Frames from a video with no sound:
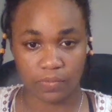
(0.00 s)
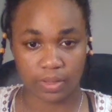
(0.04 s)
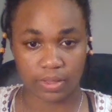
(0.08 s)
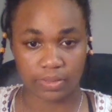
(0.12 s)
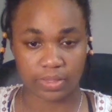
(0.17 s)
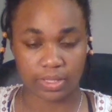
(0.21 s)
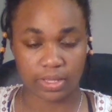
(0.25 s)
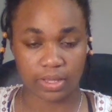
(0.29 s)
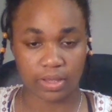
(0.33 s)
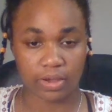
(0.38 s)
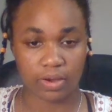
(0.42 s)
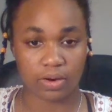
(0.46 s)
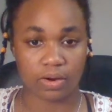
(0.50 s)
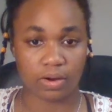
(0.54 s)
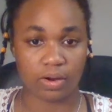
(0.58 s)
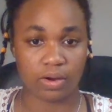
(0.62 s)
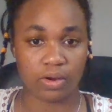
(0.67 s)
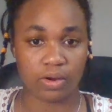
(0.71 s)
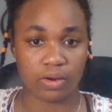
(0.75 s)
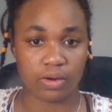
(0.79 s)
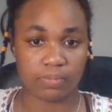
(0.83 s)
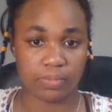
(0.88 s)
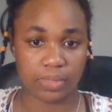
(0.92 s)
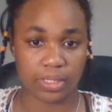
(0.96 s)
while they
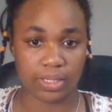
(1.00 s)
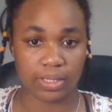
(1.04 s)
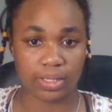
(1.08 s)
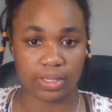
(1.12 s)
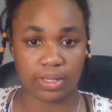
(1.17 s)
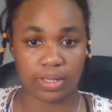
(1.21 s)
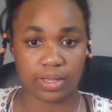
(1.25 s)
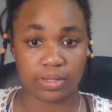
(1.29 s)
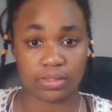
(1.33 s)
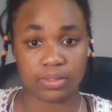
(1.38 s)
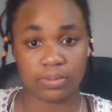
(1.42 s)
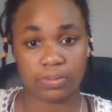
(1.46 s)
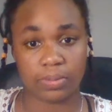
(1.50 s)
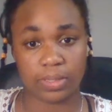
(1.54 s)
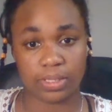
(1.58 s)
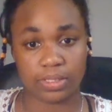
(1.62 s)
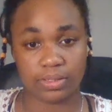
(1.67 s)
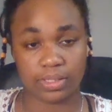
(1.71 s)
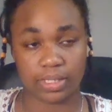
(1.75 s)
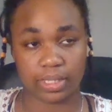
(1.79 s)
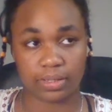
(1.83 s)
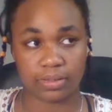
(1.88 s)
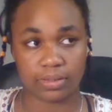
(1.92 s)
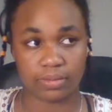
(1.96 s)
are being
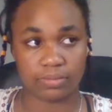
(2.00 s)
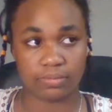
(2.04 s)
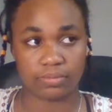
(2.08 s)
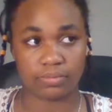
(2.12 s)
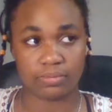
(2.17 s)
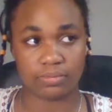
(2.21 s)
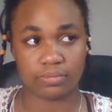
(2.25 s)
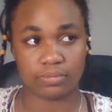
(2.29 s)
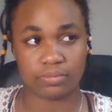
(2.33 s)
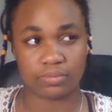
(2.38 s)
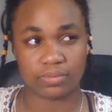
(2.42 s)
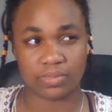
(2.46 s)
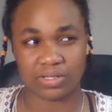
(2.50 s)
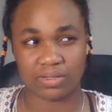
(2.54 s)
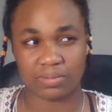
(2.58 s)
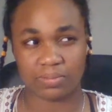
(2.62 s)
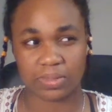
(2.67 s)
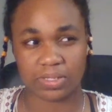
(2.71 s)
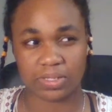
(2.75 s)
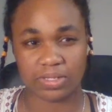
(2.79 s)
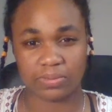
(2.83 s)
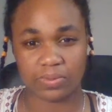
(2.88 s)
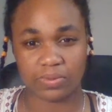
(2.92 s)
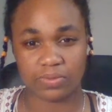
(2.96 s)

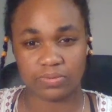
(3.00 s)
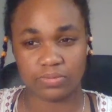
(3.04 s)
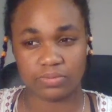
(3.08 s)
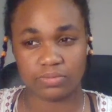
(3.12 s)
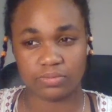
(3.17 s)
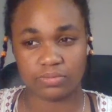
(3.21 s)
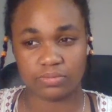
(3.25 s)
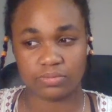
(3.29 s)
undependable.